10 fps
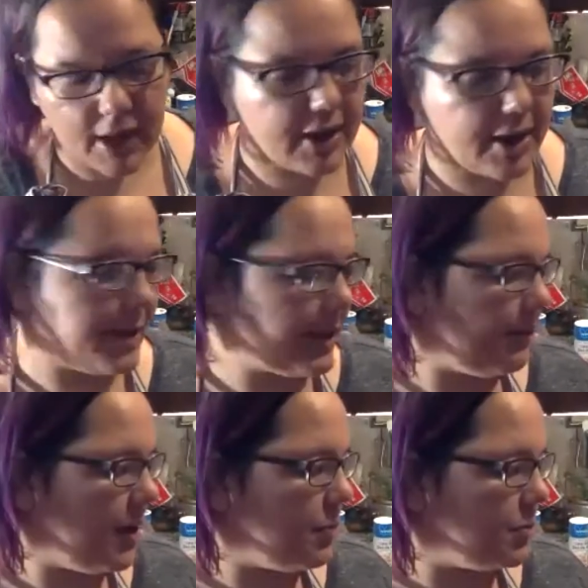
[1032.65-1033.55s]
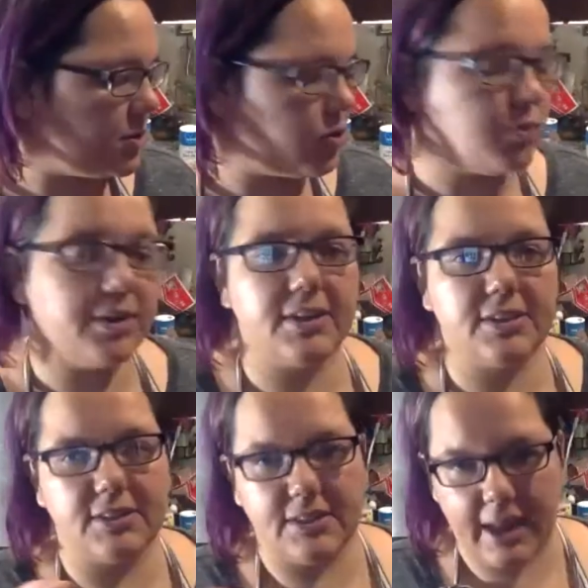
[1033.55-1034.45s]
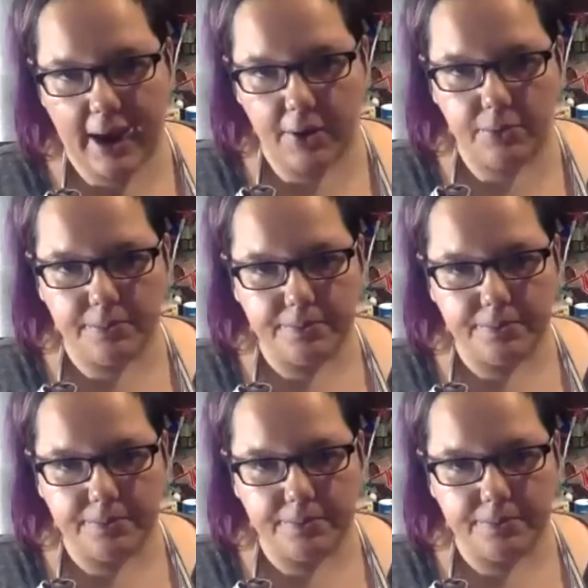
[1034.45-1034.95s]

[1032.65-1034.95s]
And I think if I was doing this now,